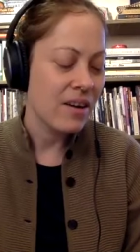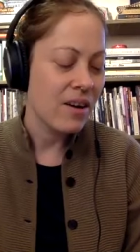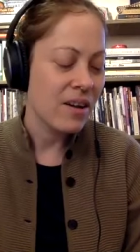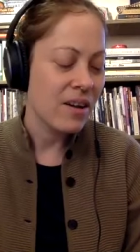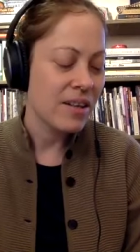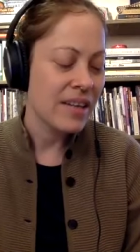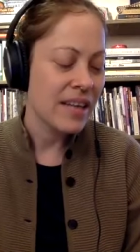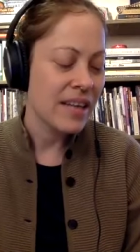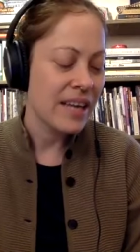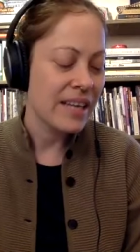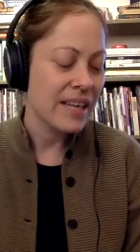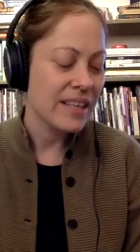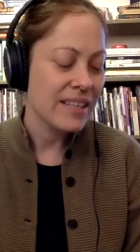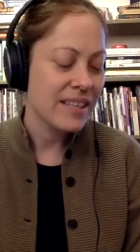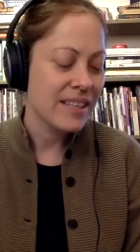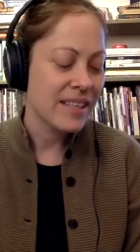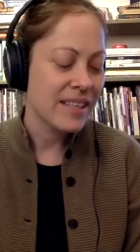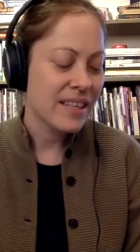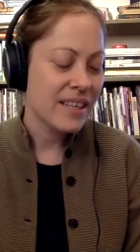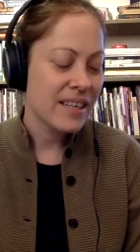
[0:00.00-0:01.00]
all night,
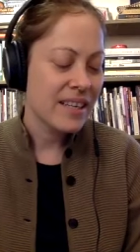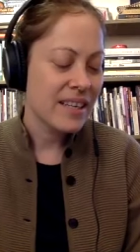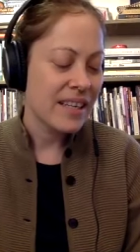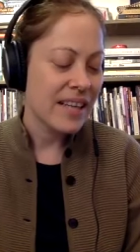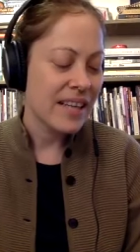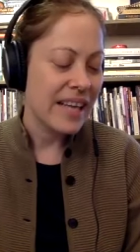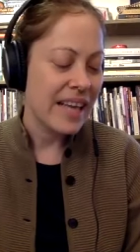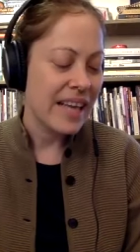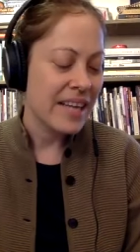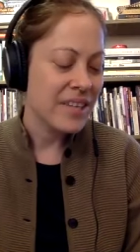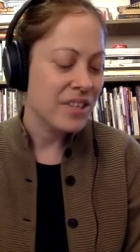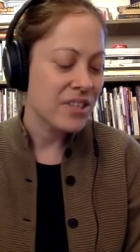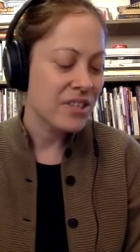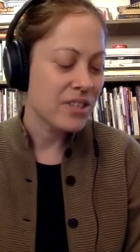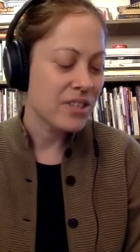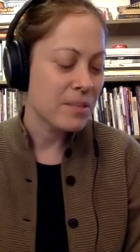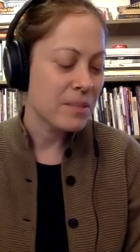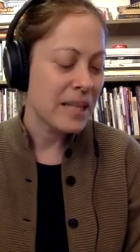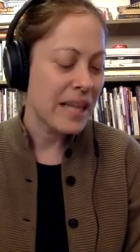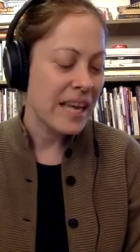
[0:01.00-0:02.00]
like
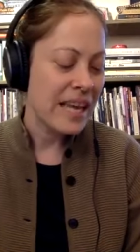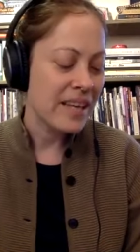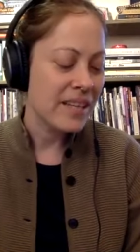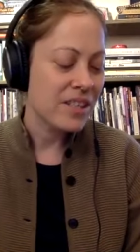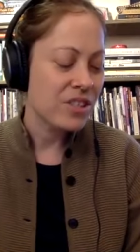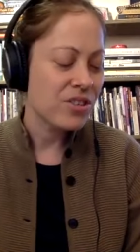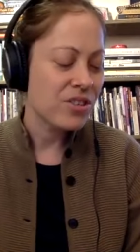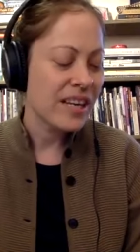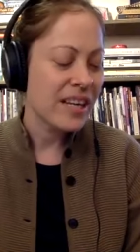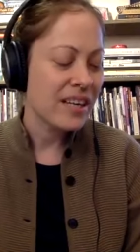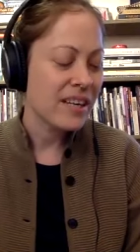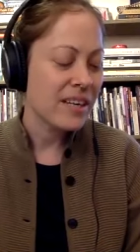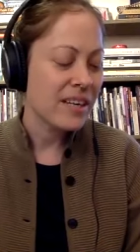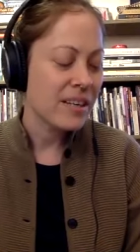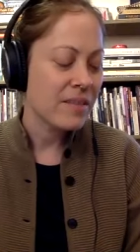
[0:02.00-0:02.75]
angels playing a trick.